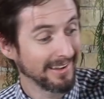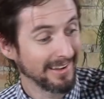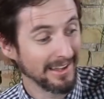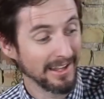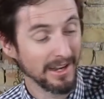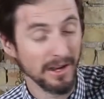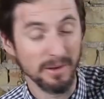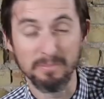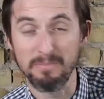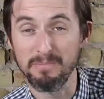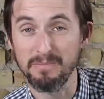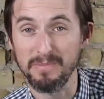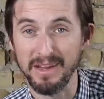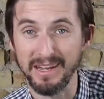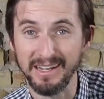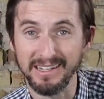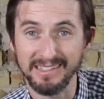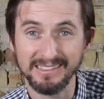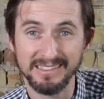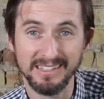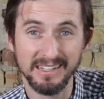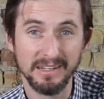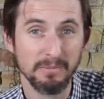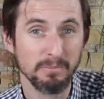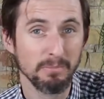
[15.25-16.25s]
an
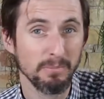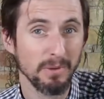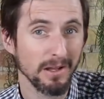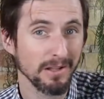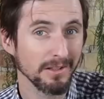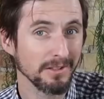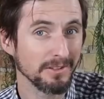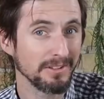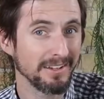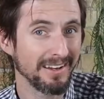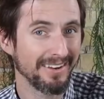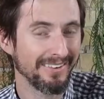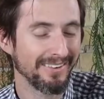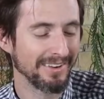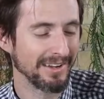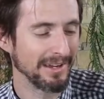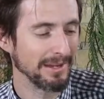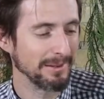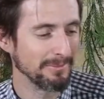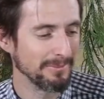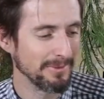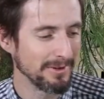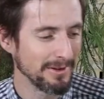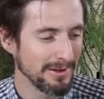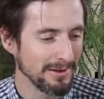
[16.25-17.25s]
amazing
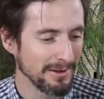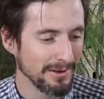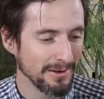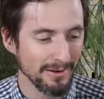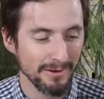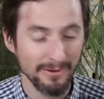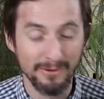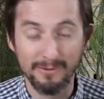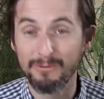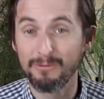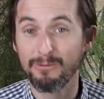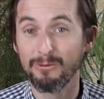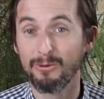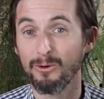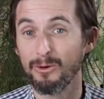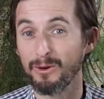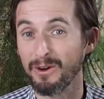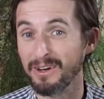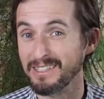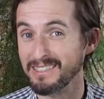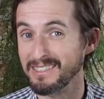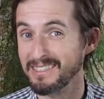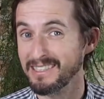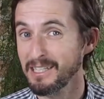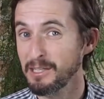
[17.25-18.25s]
paludarium for
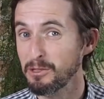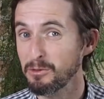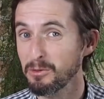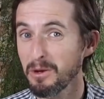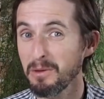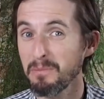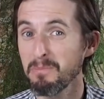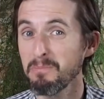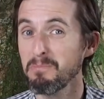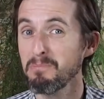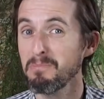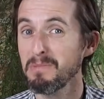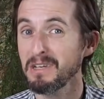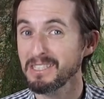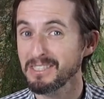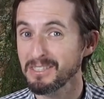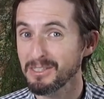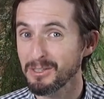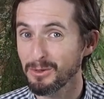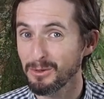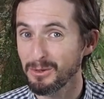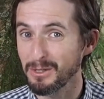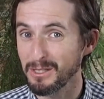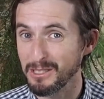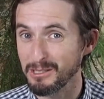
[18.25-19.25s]
a secret
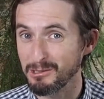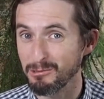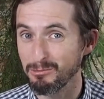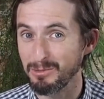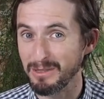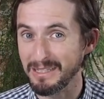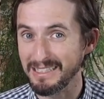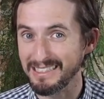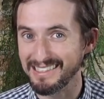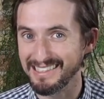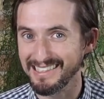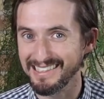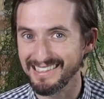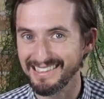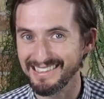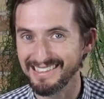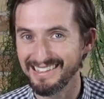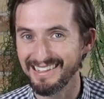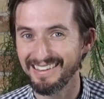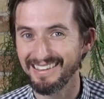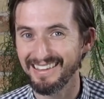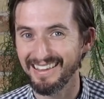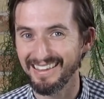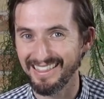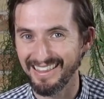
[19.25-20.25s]
mystery
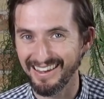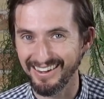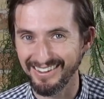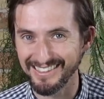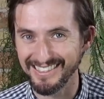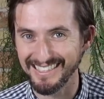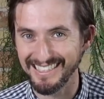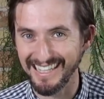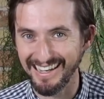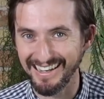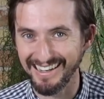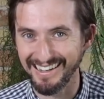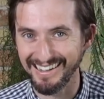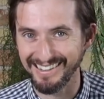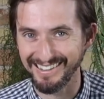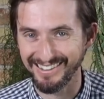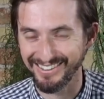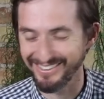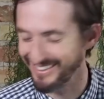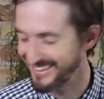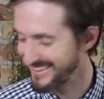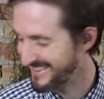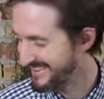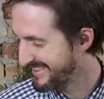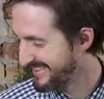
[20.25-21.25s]
species that they're sending
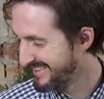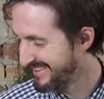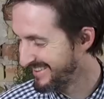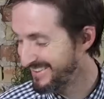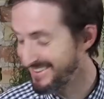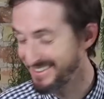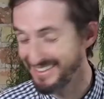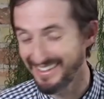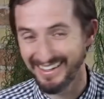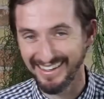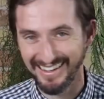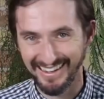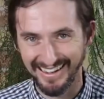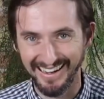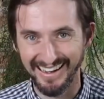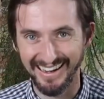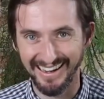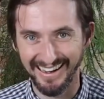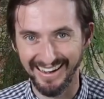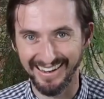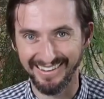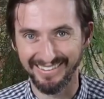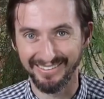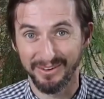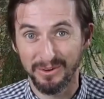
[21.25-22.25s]
to us.
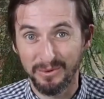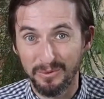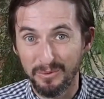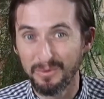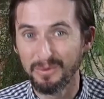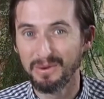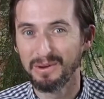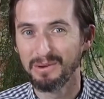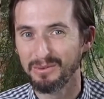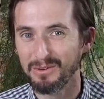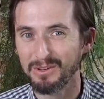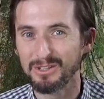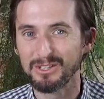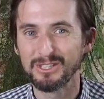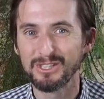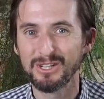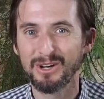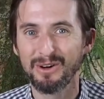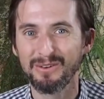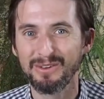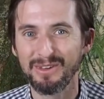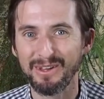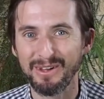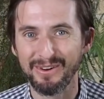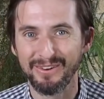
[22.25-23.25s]
And we will
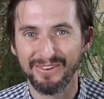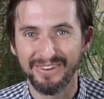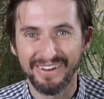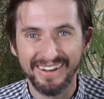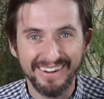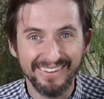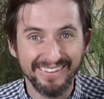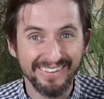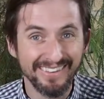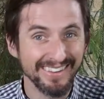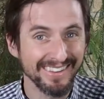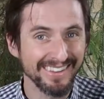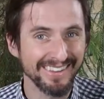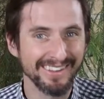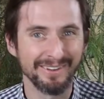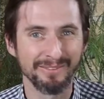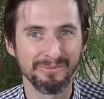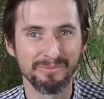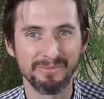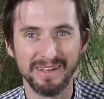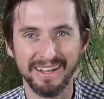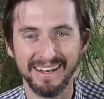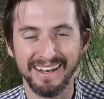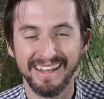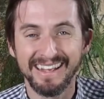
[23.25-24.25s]
show you here in a little
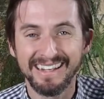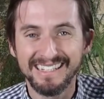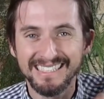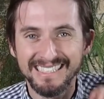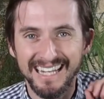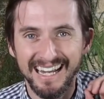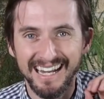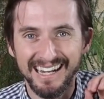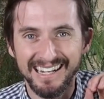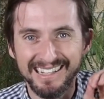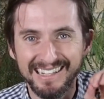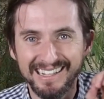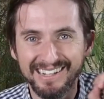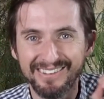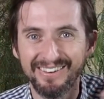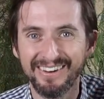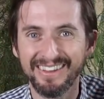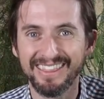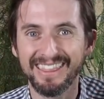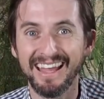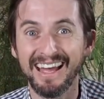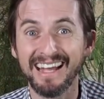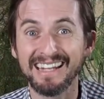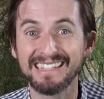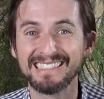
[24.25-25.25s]
bit exactly
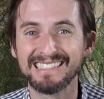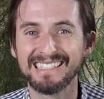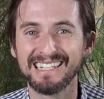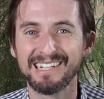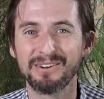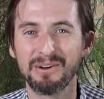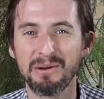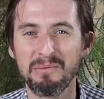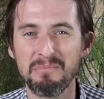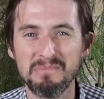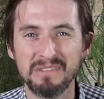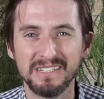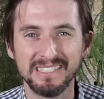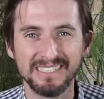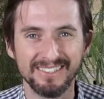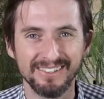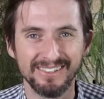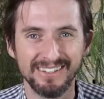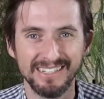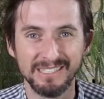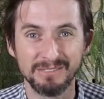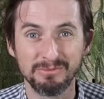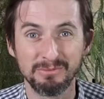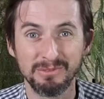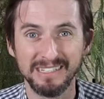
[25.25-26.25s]
what that secret
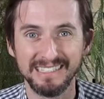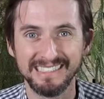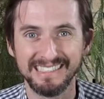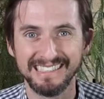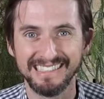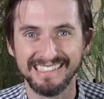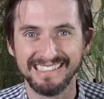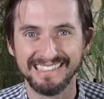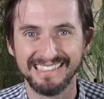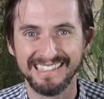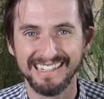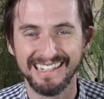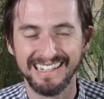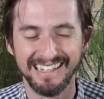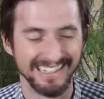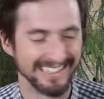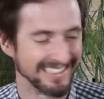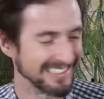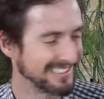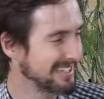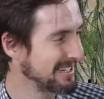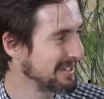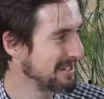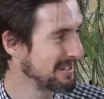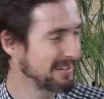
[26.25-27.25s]
mystery species
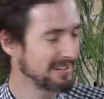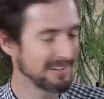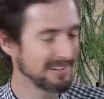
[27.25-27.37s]
is.